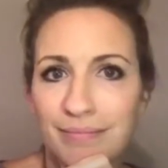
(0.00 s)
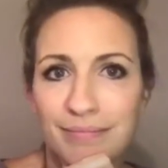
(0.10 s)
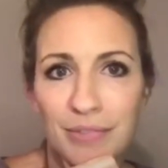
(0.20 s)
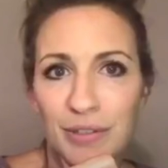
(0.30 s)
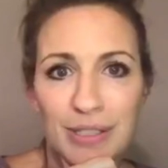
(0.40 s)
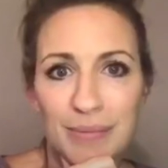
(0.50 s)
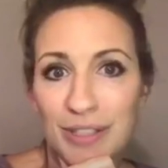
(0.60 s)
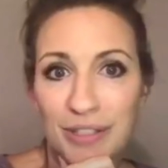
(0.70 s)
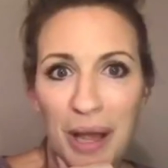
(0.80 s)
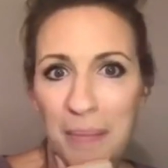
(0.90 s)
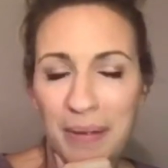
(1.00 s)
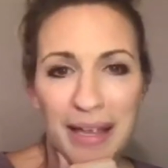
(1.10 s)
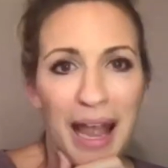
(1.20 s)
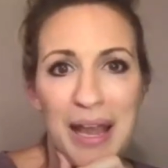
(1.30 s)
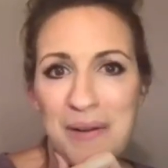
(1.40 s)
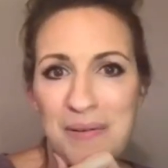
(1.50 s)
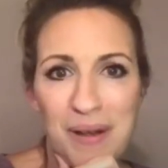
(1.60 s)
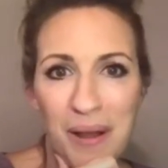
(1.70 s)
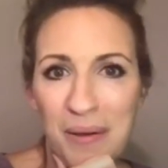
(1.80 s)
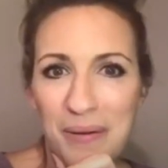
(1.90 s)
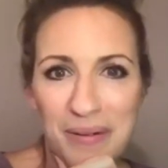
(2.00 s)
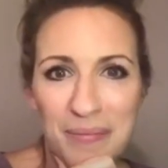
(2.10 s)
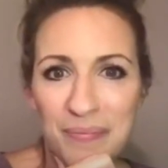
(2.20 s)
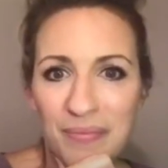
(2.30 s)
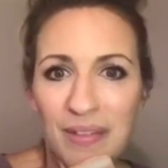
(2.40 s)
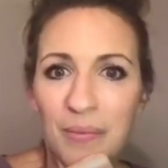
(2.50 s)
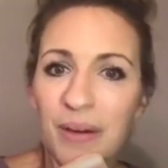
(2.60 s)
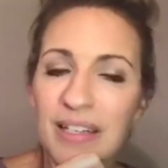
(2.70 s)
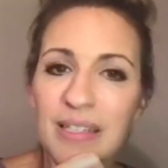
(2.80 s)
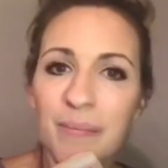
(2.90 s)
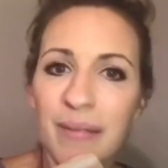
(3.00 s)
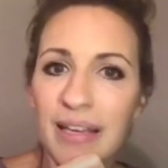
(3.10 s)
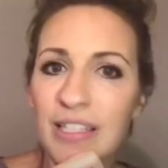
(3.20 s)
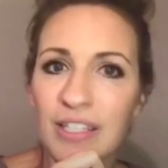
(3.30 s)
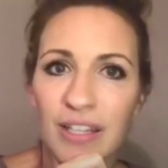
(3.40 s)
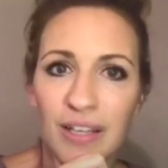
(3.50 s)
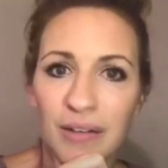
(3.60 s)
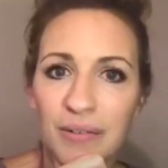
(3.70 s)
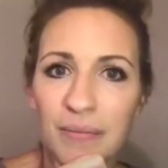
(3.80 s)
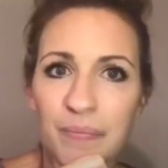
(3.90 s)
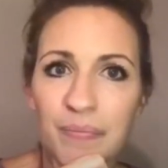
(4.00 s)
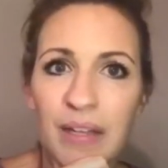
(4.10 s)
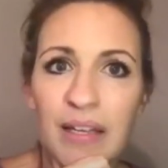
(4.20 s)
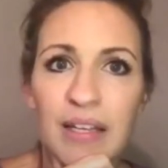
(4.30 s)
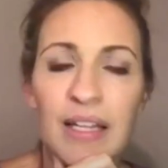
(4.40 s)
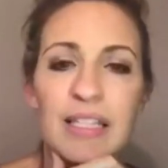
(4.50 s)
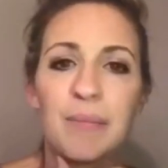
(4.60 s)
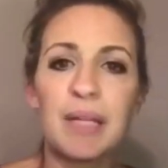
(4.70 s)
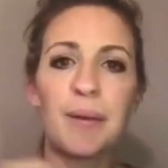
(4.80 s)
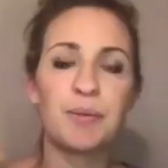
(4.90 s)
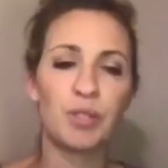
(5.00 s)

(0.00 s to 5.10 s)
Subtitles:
Christmas shopping? I don't know. What does it mean to you? And sometimes when you